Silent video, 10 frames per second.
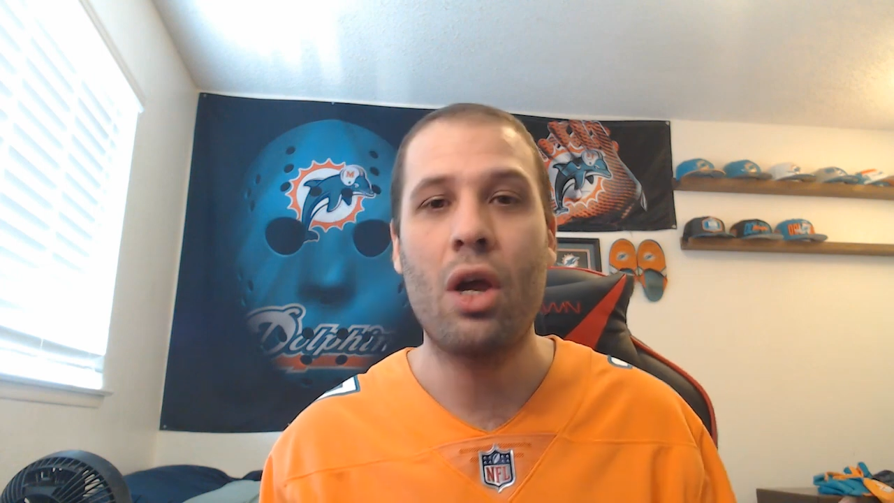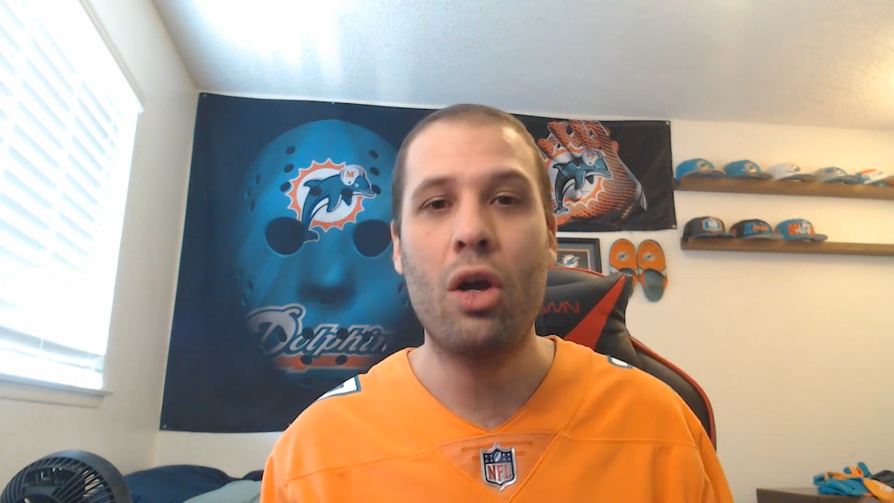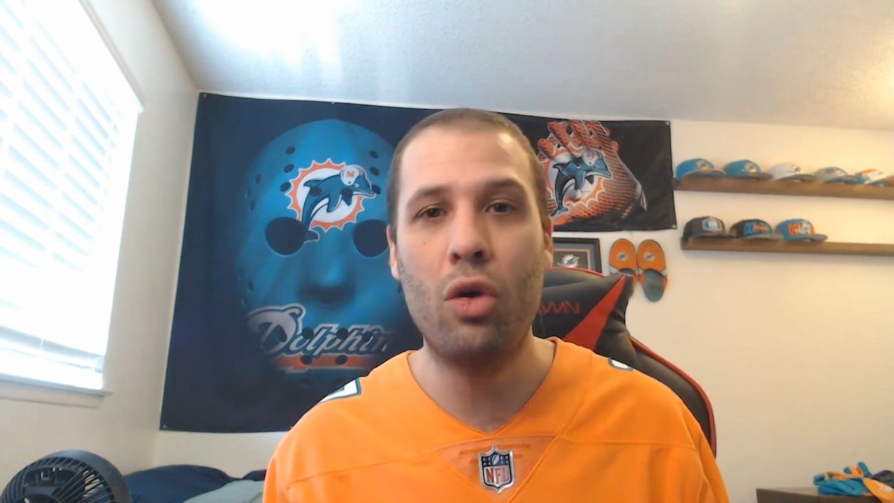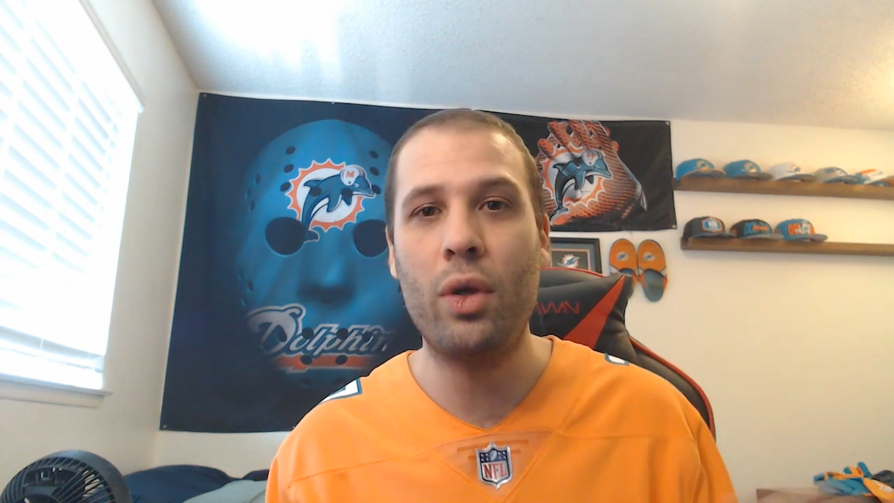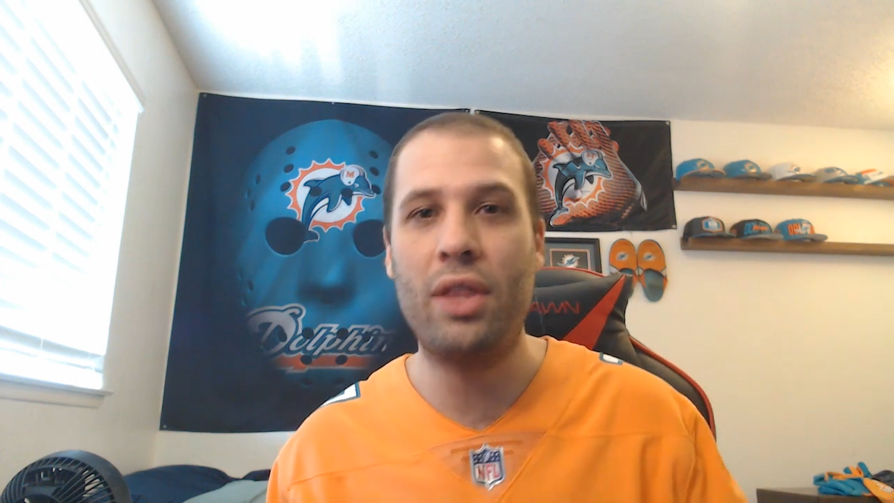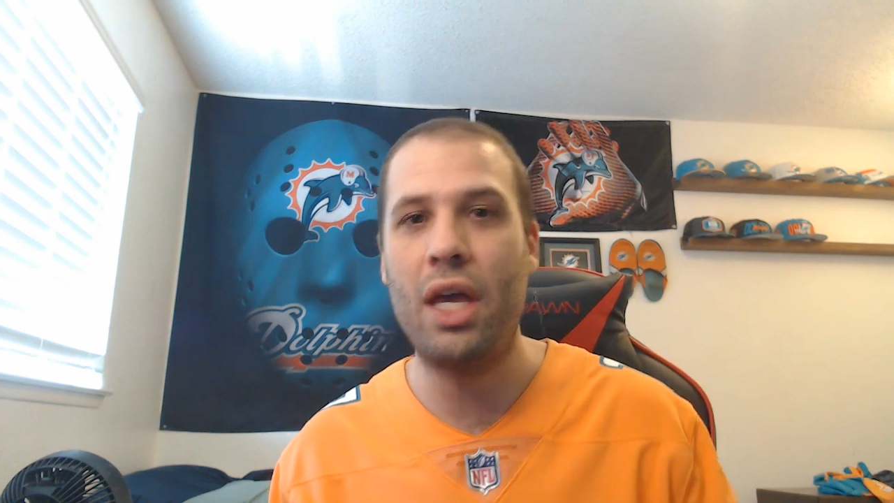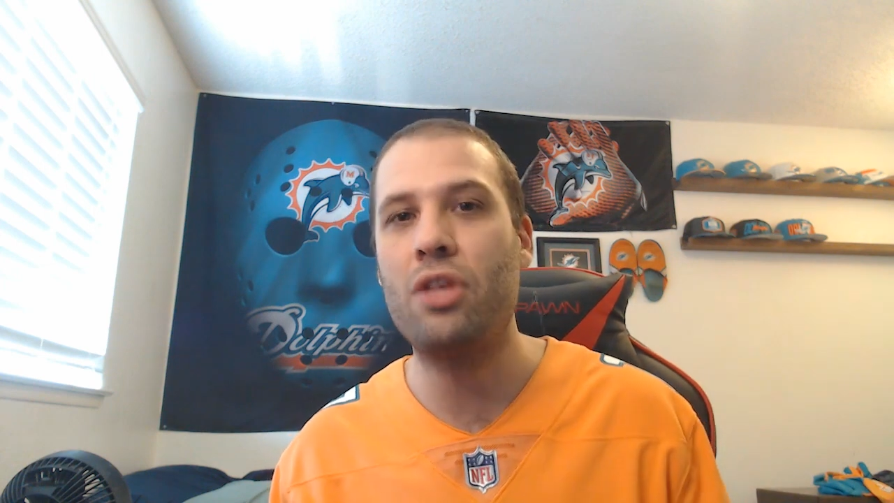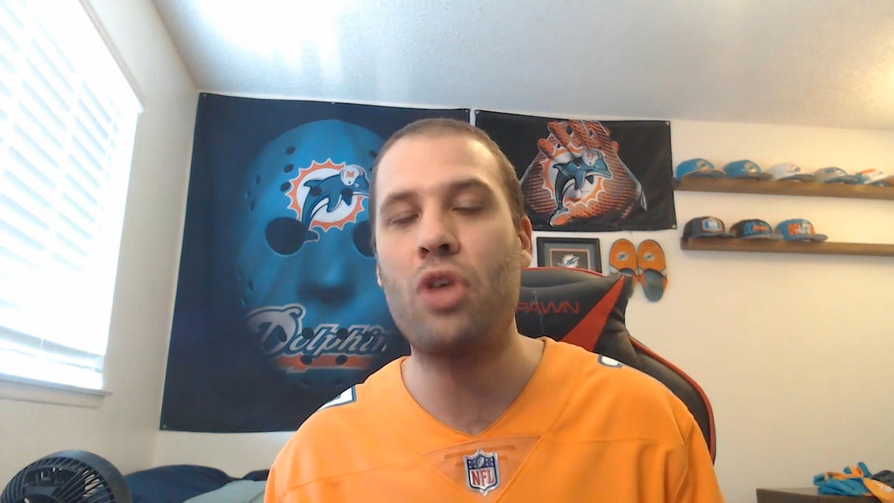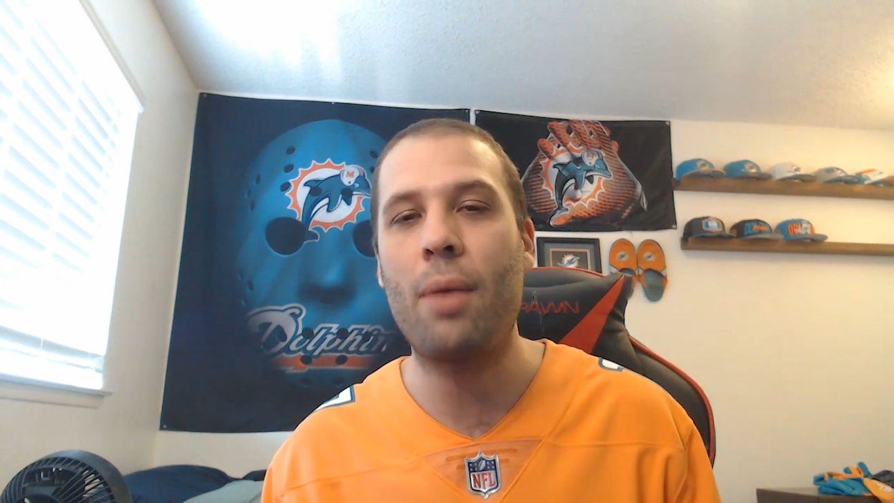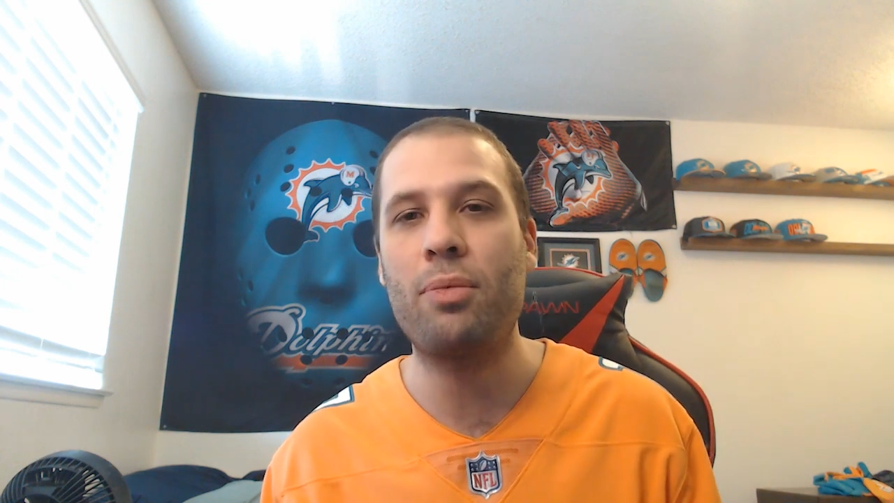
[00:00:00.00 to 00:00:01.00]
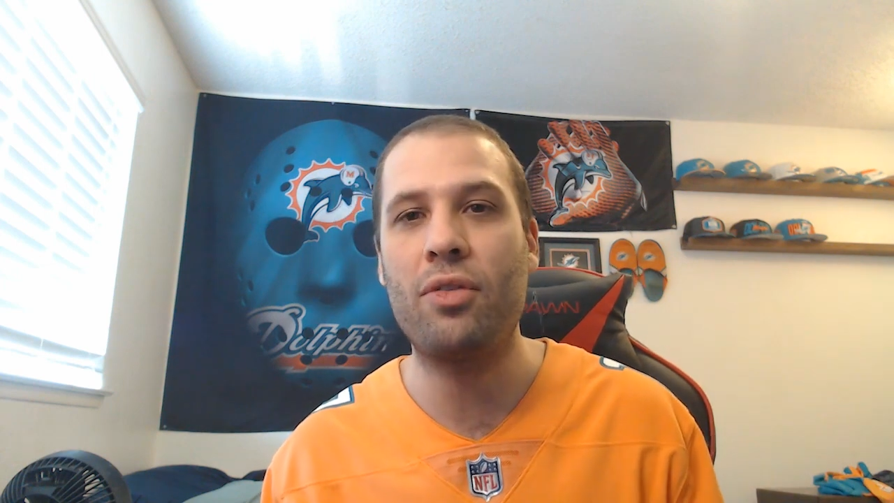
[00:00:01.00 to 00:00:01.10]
who would then drop to